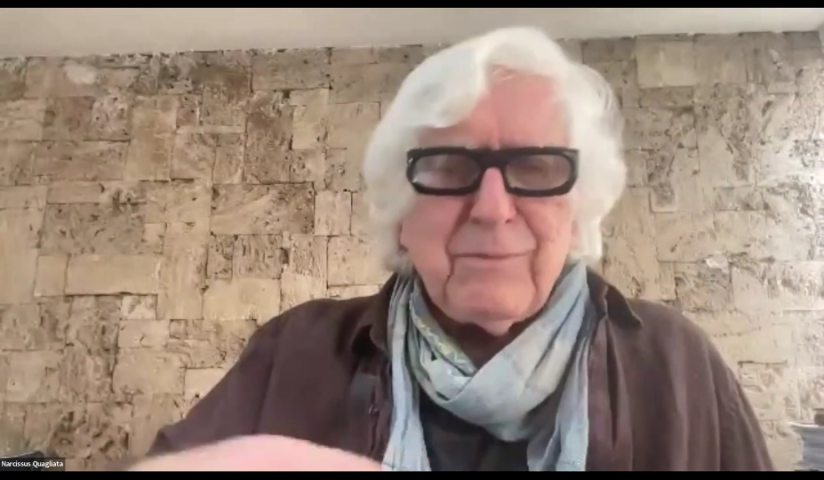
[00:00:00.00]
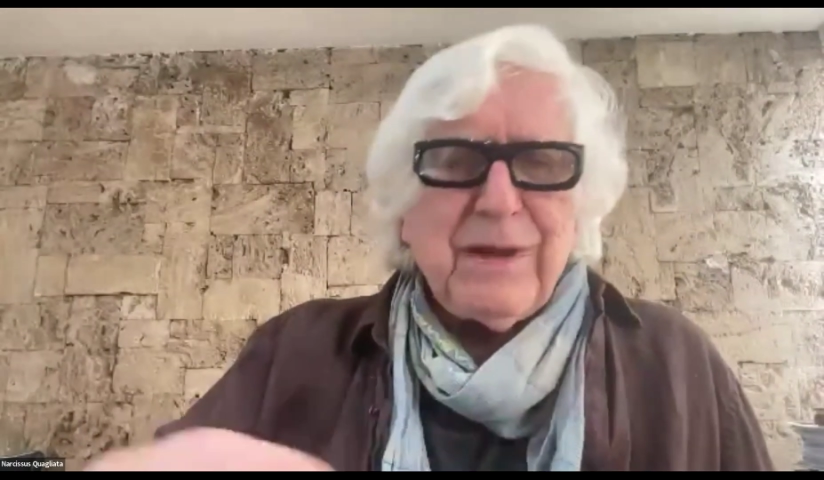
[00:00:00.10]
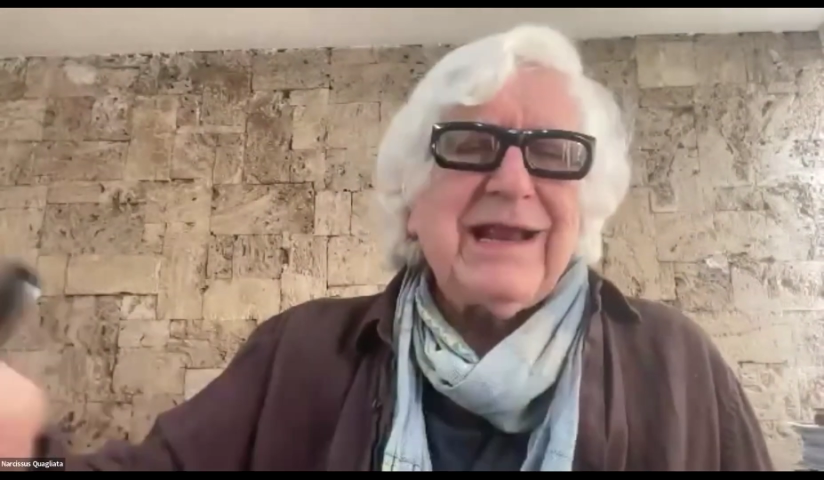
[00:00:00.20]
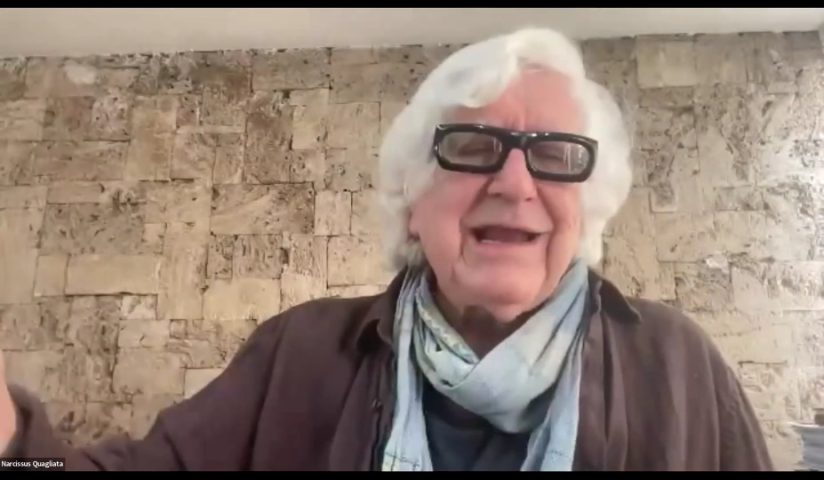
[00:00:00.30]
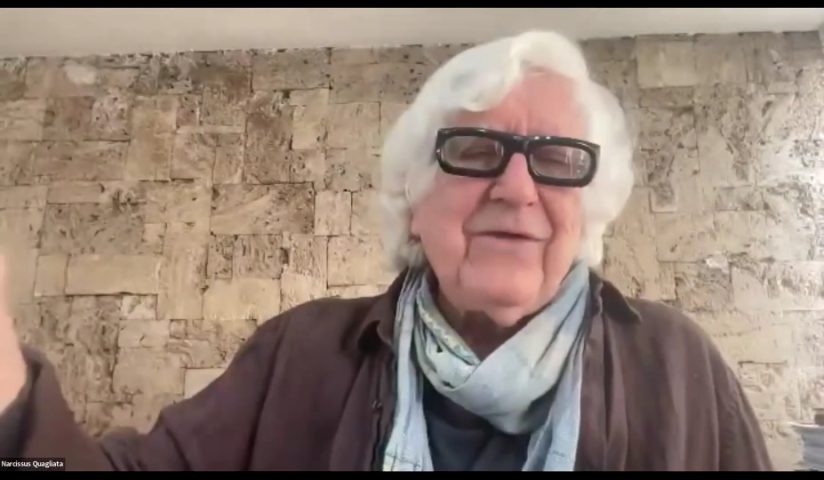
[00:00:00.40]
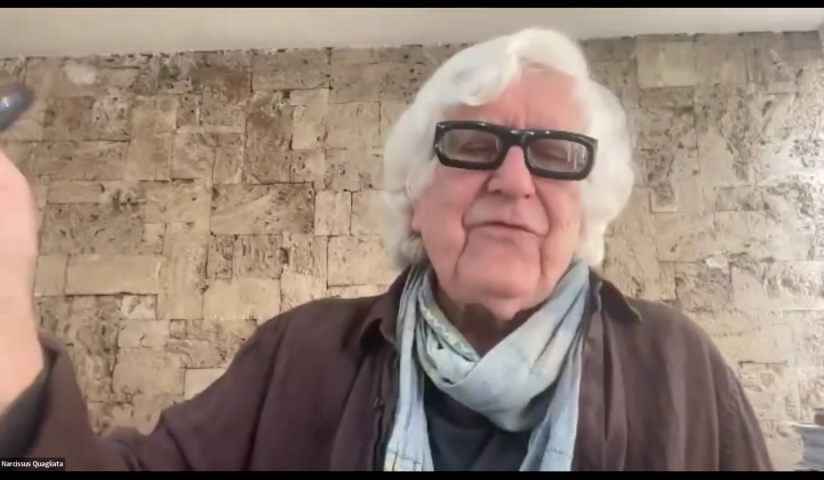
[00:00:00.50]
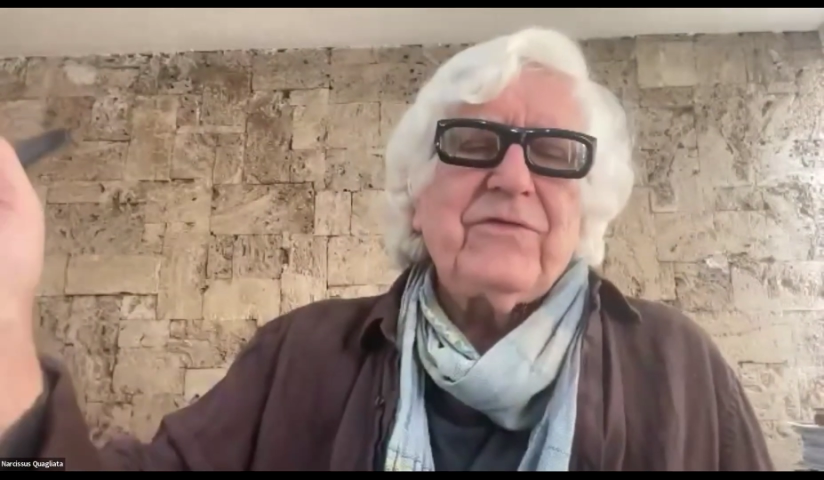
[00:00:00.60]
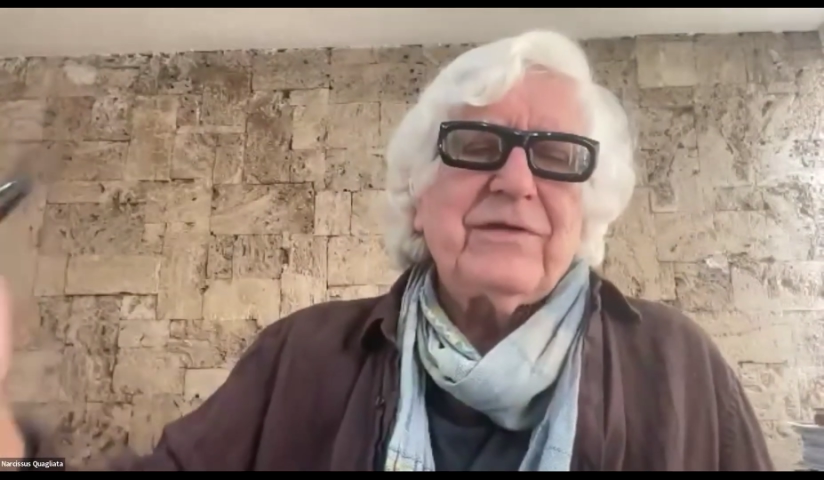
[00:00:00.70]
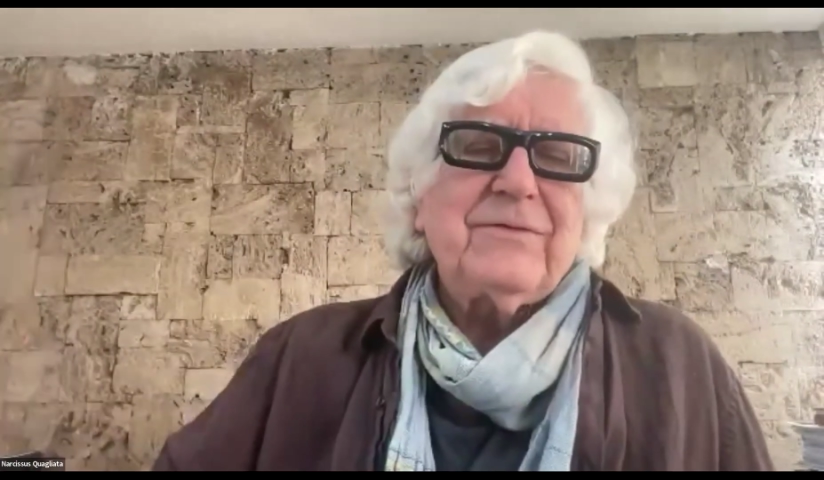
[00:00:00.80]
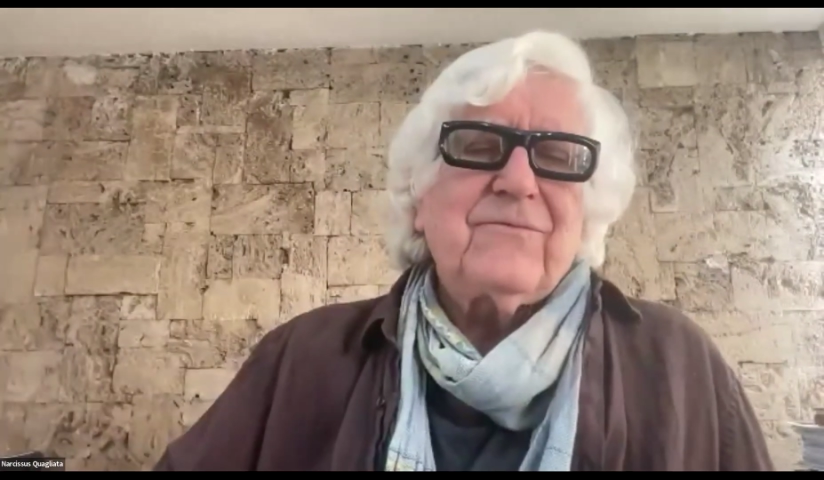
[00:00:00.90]

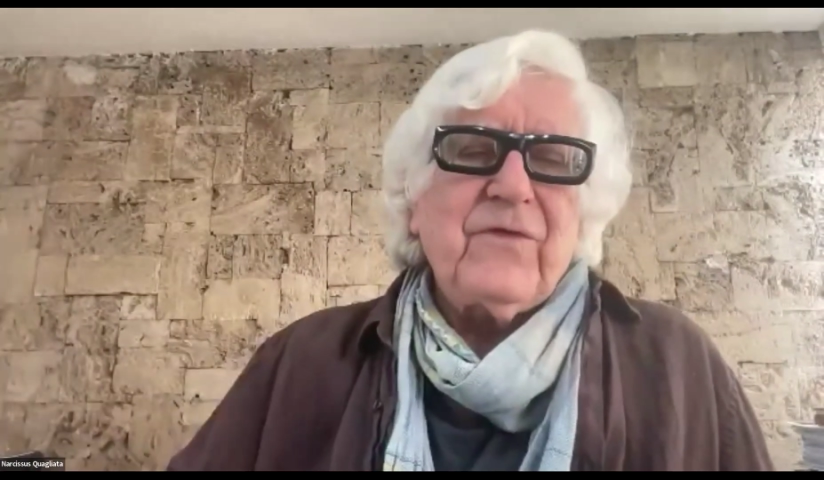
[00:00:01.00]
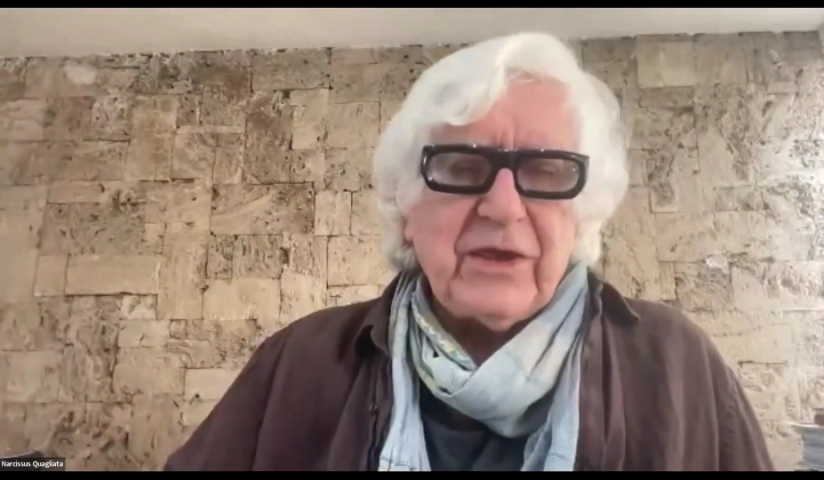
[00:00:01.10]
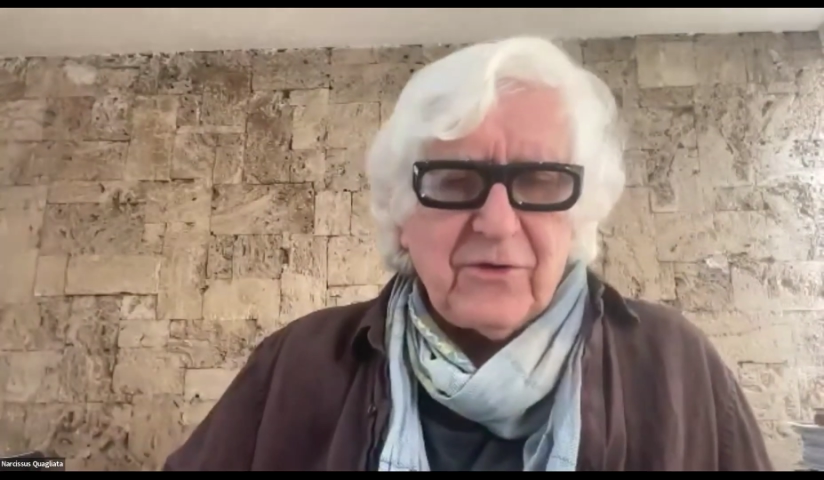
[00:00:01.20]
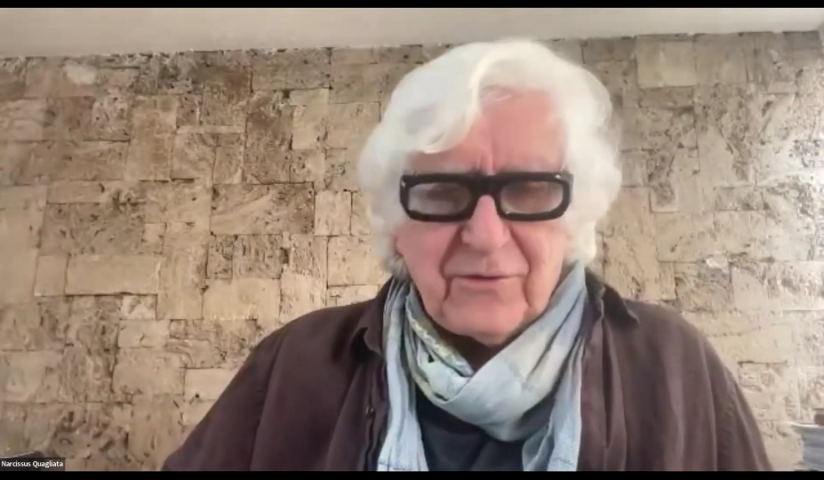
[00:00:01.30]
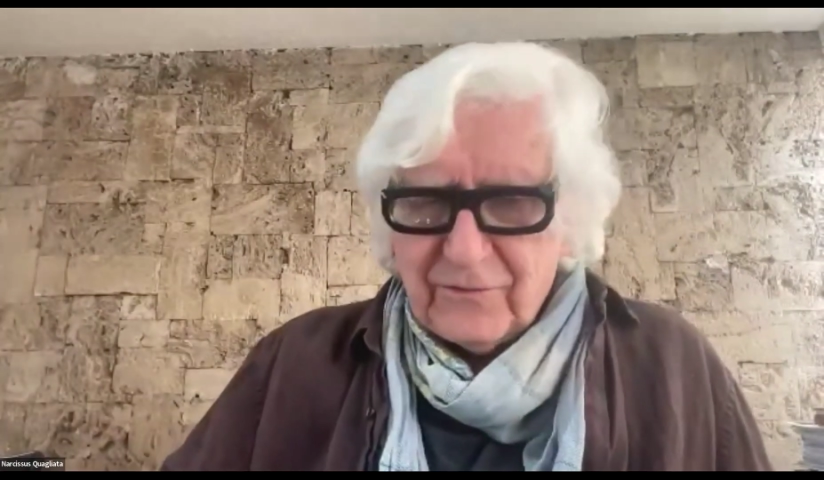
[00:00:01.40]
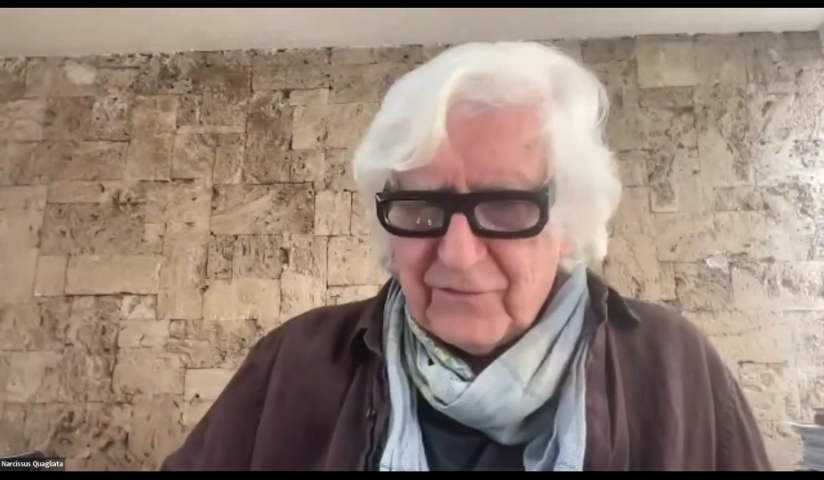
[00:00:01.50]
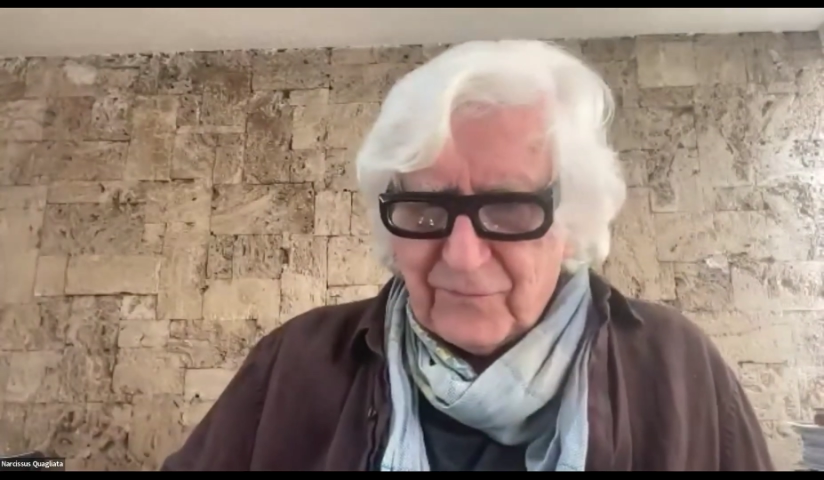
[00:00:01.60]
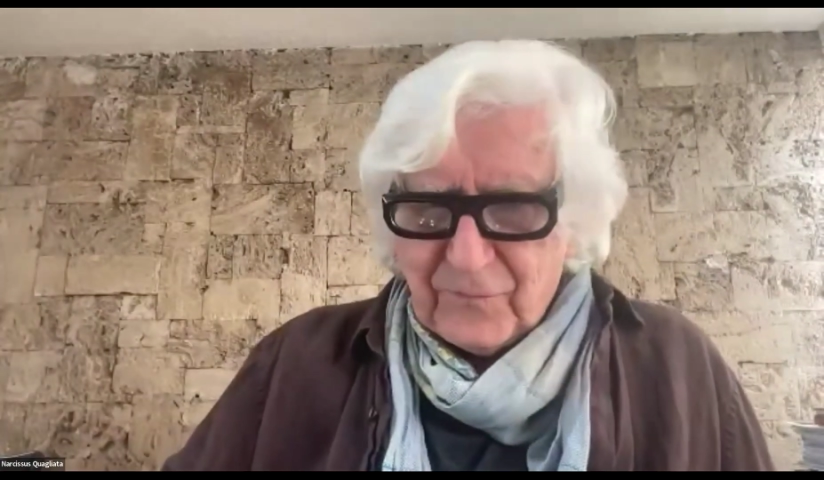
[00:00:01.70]
magnificent figures